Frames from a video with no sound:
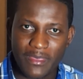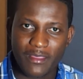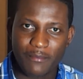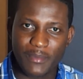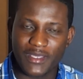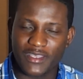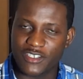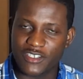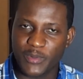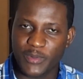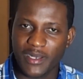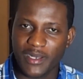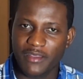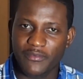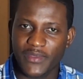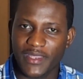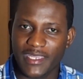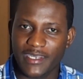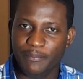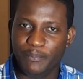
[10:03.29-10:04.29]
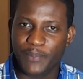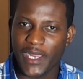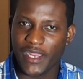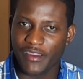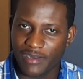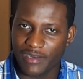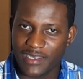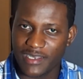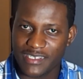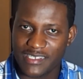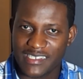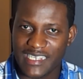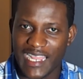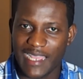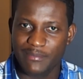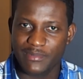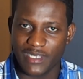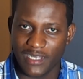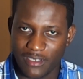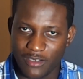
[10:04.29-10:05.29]
Because we're living in perilous
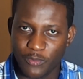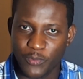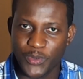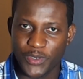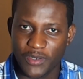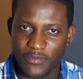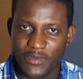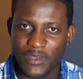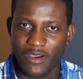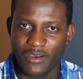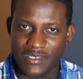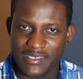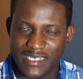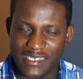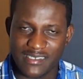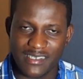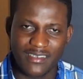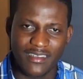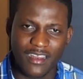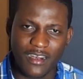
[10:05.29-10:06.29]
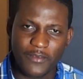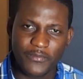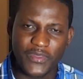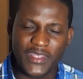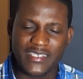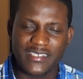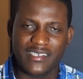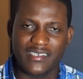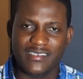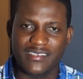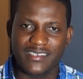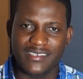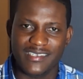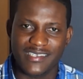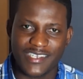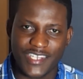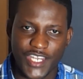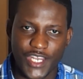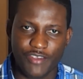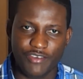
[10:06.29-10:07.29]
times, like the Word of God says. And none of this is to
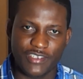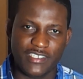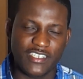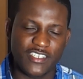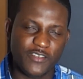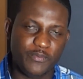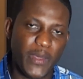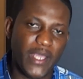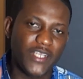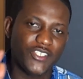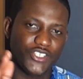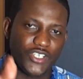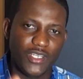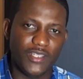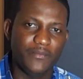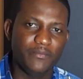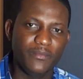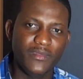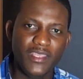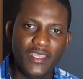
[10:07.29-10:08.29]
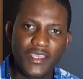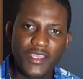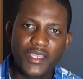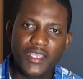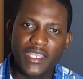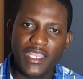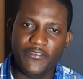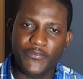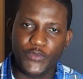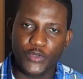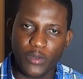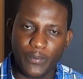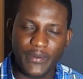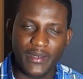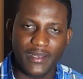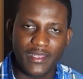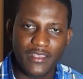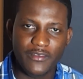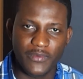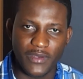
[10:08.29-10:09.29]
scare us, especially if you're a
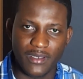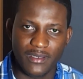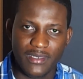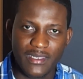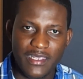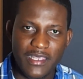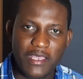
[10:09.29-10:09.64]
believer.